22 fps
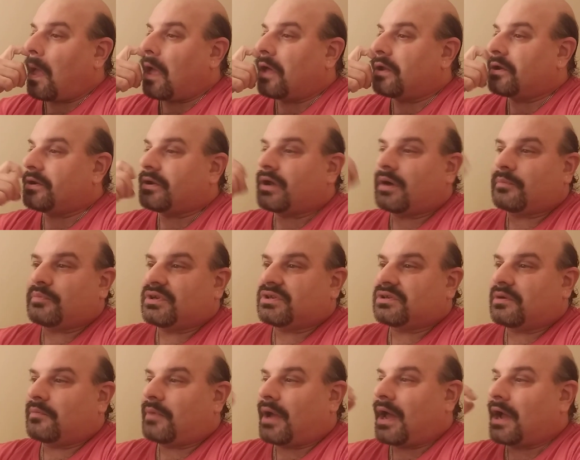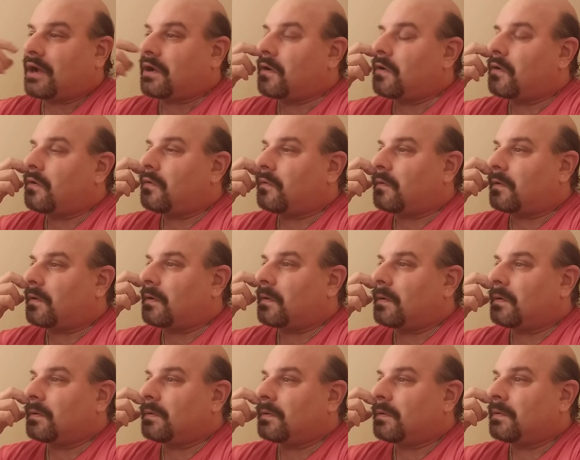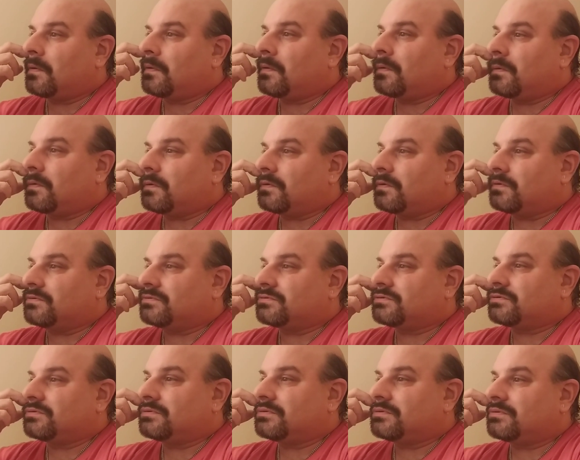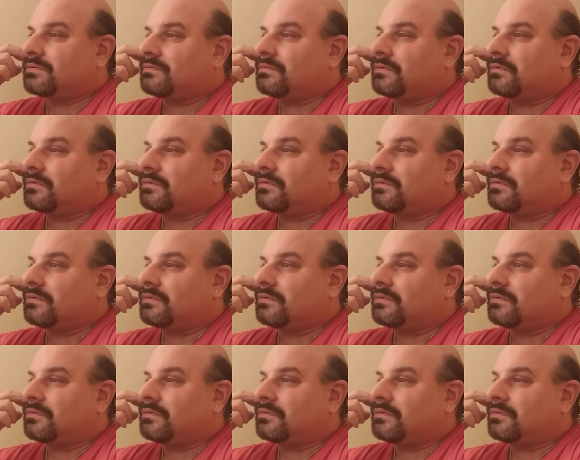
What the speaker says: and not be tobacco or those